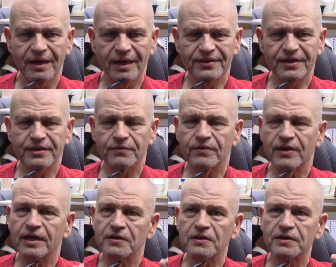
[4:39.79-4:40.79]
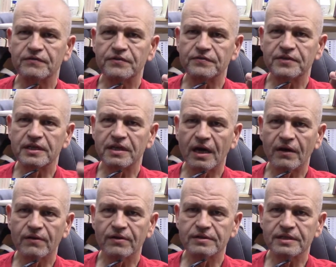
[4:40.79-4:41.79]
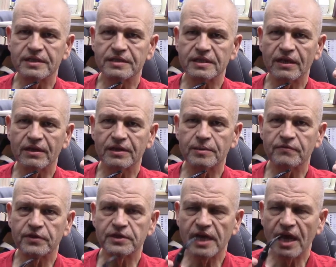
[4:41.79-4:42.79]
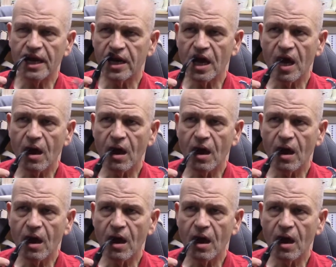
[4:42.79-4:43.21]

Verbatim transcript: I think they're regularly fifteen dollars, and he's selling them for ten.